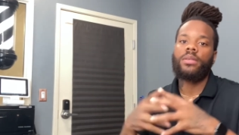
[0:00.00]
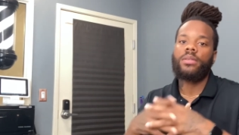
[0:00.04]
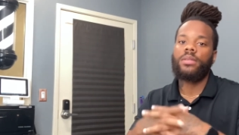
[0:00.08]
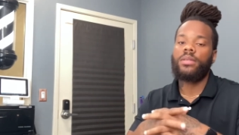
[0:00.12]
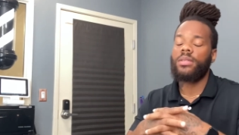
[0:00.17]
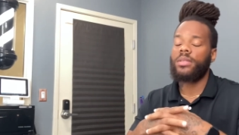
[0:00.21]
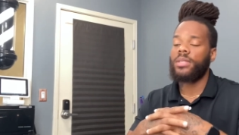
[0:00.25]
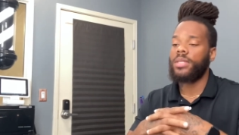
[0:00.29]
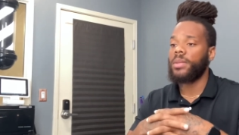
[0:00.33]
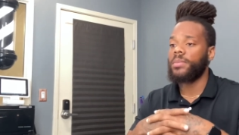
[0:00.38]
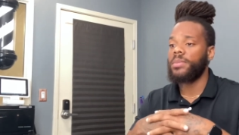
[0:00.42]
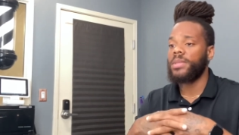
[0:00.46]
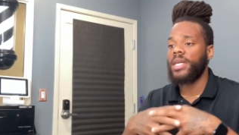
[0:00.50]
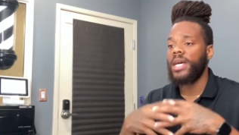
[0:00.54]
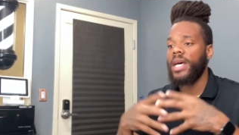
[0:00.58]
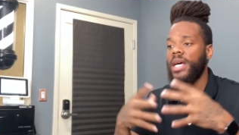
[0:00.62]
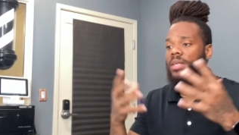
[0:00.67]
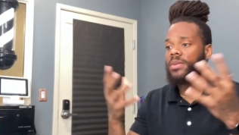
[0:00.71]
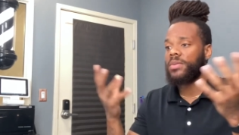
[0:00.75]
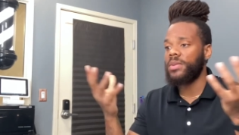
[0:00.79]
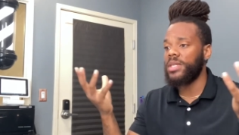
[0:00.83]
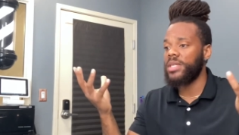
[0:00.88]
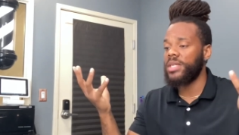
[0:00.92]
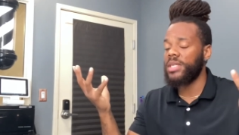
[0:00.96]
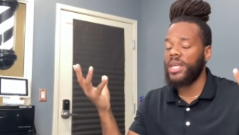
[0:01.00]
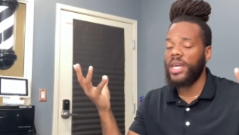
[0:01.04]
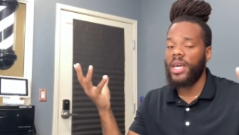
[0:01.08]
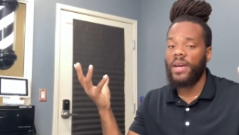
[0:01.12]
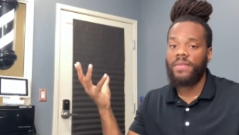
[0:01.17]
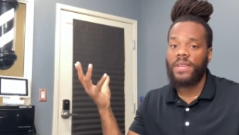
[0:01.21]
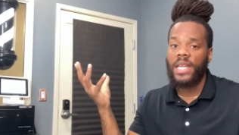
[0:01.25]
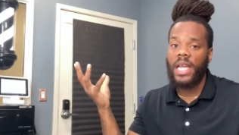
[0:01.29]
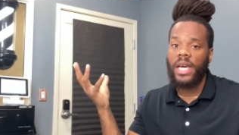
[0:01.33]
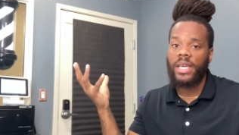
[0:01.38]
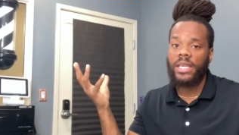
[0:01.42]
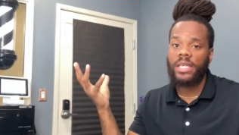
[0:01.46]
And sometimes we just have
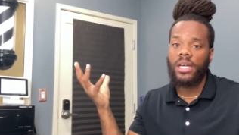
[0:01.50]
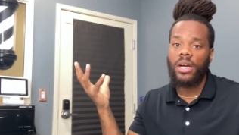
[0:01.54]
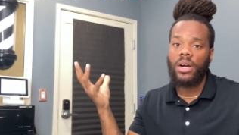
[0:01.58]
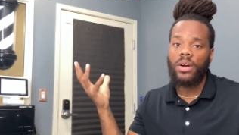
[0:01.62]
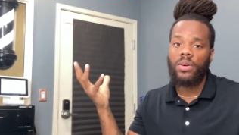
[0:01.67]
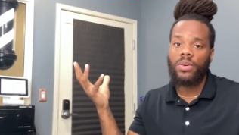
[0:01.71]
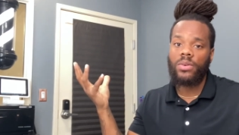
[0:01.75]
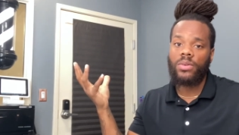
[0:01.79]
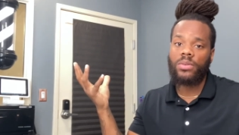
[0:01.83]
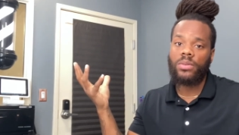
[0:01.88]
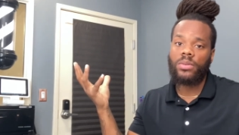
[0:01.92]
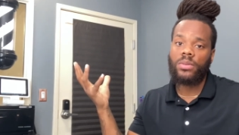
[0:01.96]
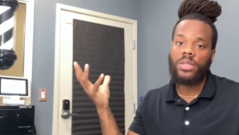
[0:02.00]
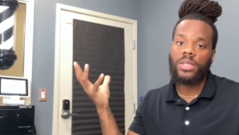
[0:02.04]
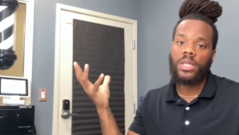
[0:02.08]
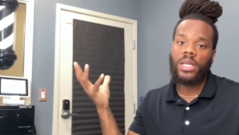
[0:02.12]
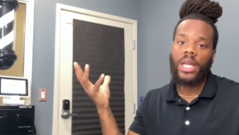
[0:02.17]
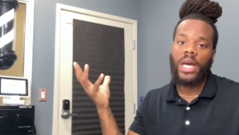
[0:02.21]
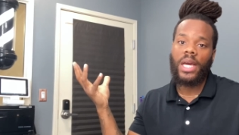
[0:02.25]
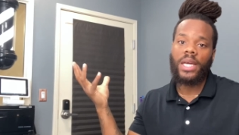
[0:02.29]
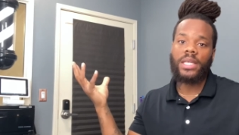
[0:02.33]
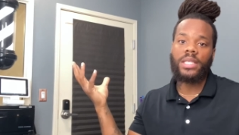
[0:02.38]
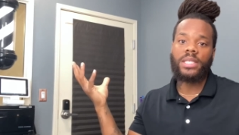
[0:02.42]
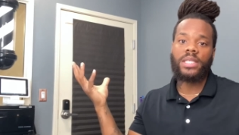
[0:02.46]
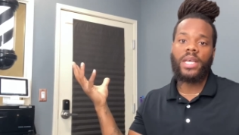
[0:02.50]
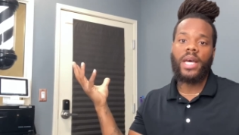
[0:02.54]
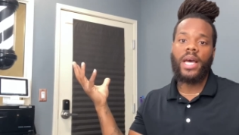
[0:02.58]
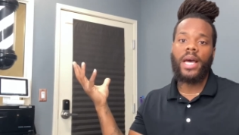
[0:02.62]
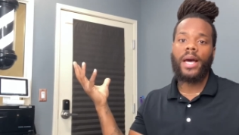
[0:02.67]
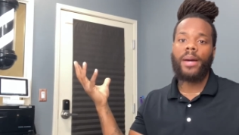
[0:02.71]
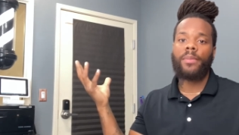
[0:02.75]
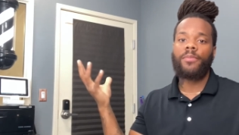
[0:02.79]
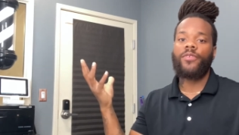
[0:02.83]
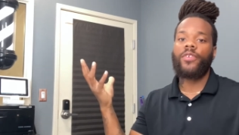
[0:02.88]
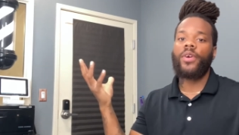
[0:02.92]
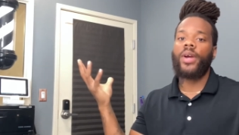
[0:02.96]
like goals, like
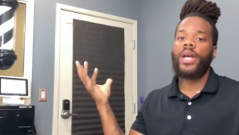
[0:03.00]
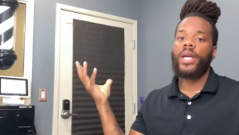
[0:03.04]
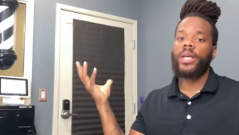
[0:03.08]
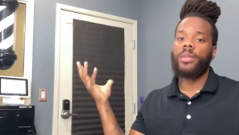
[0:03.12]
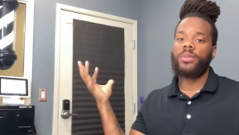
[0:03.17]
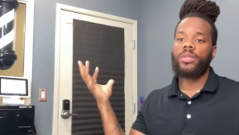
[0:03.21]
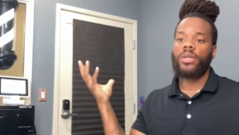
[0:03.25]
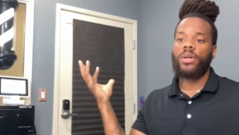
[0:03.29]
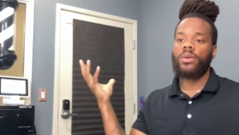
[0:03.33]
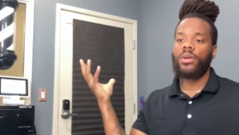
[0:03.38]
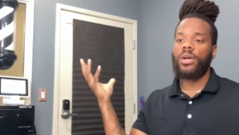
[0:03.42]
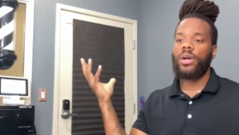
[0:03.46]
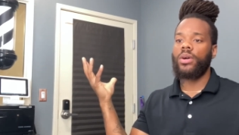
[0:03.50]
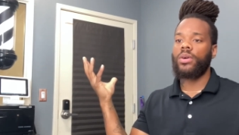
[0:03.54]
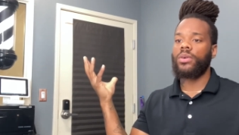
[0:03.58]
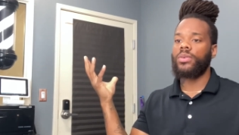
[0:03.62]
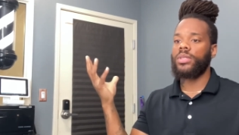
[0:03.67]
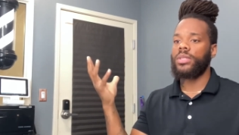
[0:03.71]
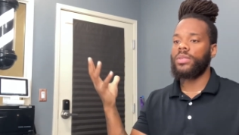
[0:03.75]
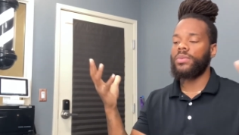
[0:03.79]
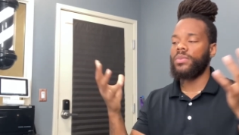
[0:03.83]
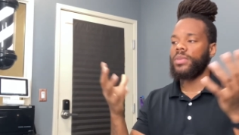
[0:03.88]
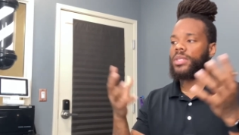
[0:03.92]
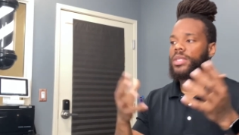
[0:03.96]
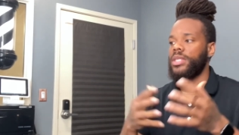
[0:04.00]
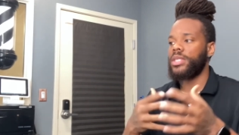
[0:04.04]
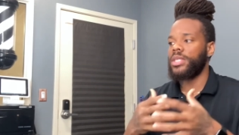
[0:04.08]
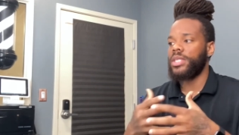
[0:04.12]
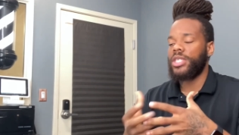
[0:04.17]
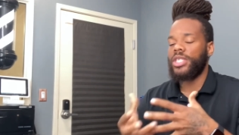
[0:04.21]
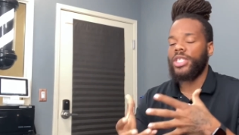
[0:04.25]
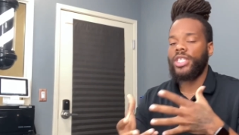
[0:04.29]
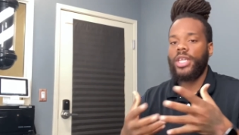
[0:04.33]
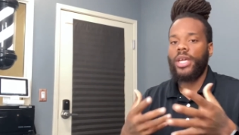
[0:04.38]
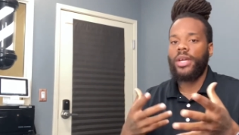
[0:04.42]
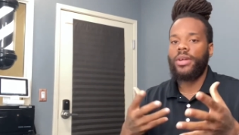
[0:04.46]
time frames on goals, and we just
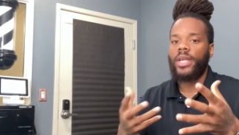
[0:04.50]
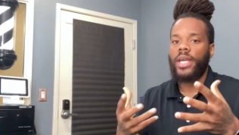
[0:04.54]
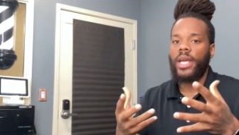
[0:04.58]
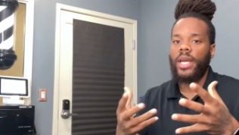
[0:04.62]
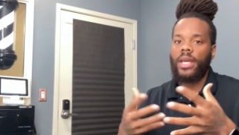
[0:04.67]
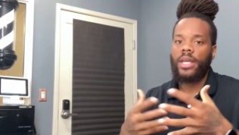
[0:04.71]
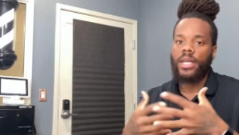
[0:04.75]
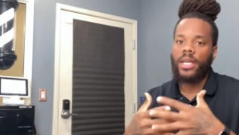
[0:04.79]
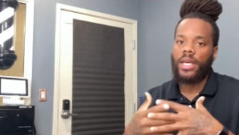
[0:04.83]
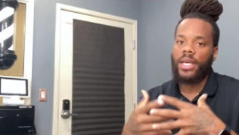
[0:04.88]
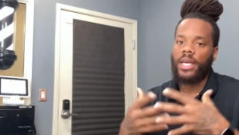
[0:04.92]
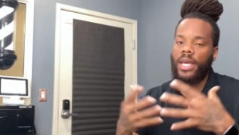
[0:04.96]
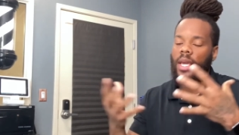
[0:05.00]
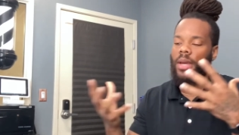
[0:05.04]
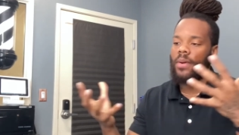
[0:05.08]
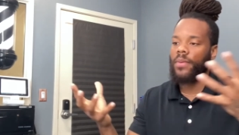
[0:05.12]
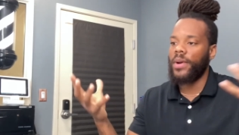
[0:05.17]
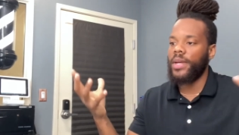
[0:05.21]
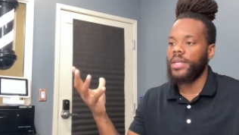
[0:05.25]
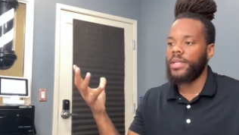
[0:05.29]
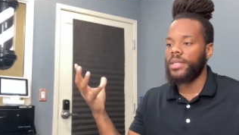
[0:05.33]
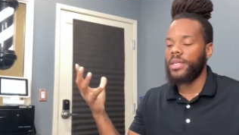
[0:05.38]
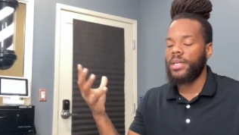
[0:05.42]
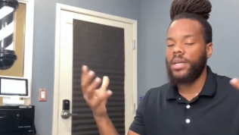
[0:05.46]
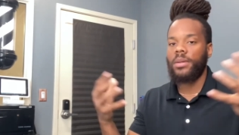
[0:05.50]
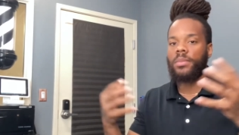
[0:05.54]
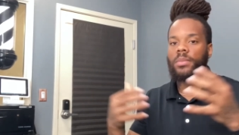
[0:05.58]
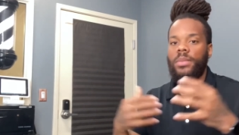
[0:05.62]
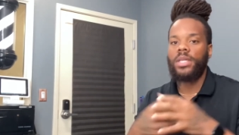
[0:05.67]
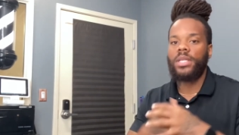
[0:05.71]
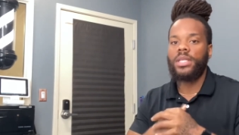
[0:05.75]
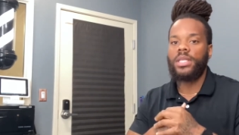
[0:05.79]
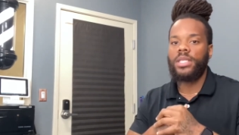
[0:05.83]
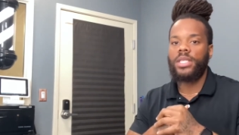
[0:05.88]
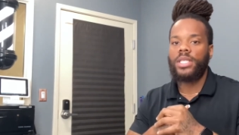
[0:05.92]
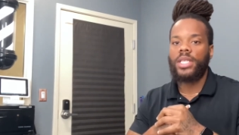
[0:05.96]
share that. And they can't wait to come in
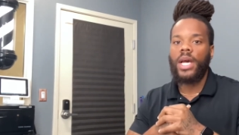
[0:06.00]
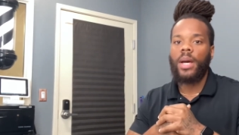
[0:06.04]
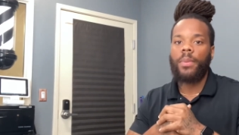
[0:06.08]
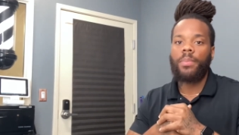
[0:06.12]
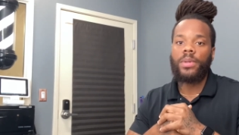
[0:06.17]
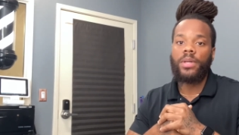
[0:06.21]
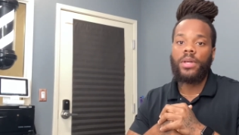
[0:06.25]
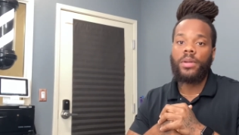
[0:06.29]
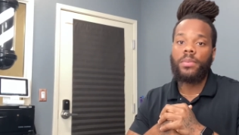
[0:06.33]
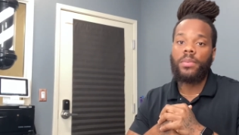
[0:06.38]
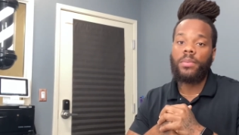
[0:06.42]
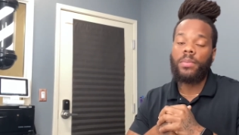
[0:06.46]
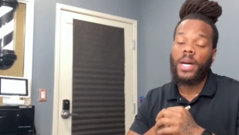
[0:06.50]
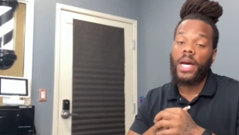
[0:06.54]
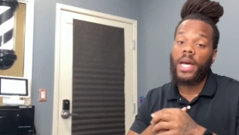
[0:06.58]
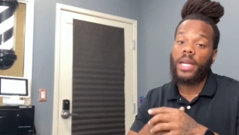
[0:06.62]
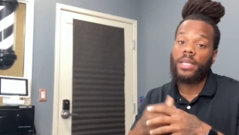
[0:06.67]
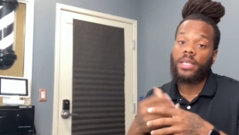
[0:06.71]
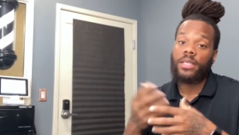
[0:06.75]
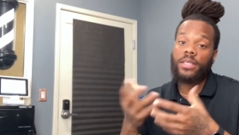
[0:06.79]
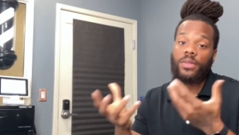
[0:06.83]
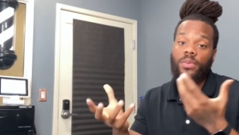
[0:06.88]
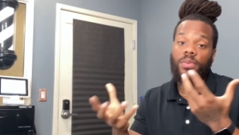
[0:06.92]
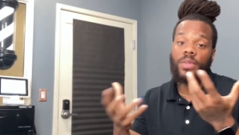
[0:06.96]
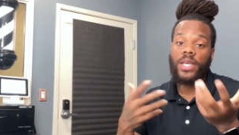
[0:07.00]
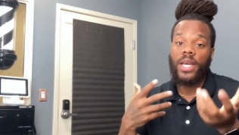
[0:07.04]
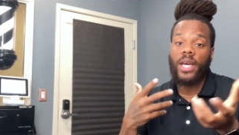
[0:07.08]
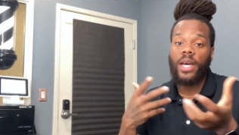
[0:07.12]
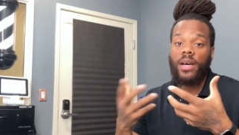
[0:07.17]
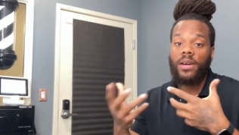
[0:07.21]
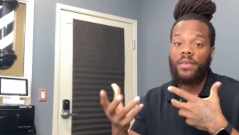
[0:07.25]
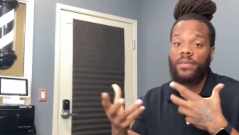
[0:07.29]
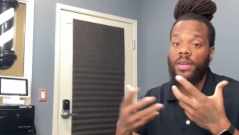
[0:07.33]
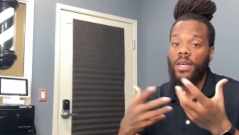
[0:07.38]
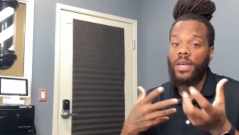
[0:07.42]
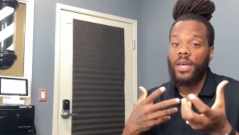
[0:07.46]
and chop it up about it, because we have,
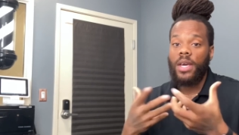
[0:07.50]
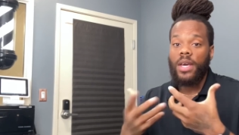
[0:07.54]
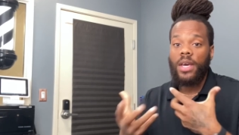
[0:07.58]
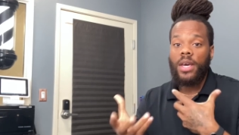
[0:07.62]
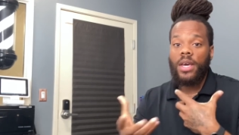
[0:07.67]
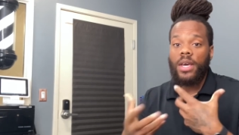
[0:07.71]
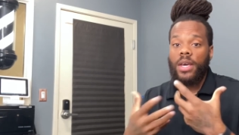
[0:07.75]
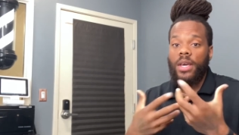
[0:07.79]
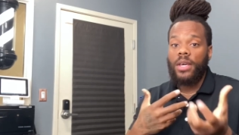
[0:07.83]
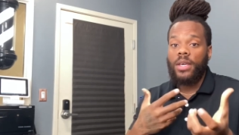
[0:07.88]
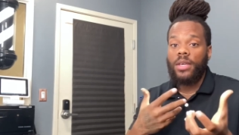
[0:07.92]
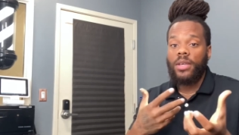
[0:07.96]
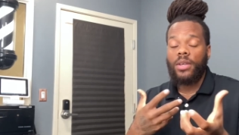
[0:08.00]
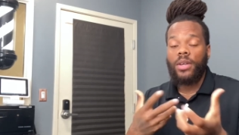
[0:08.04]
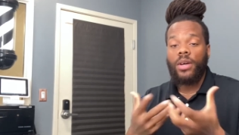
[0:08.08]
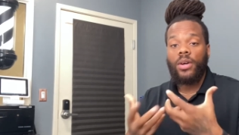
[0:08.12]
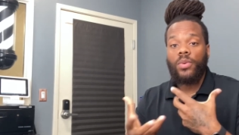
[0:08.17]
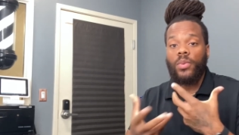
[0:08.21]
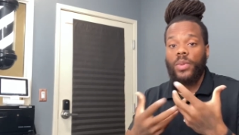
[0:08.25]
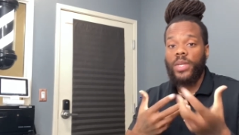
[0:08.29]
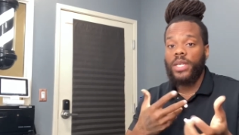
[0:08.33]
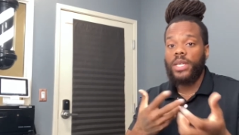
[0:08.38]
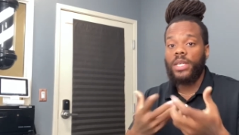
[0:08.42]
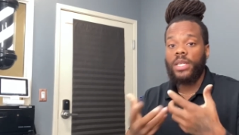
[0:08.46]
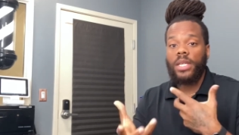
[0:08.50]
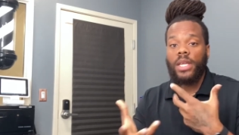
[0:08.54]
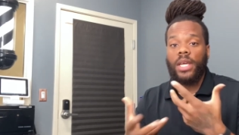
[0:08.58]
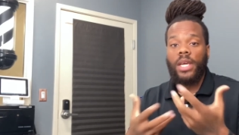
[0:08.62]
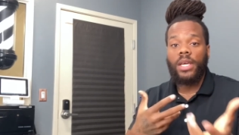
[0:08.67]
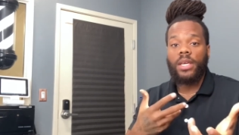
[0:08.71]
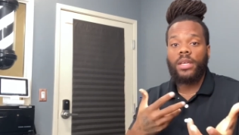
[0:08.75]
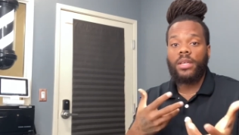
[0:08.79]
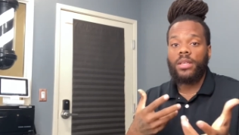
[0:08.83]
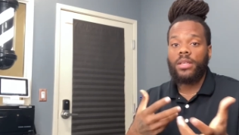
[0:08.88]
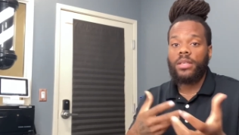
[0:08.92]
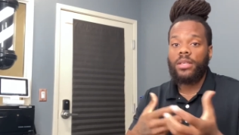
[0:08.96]
we
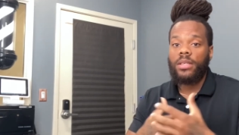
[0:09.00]
connect.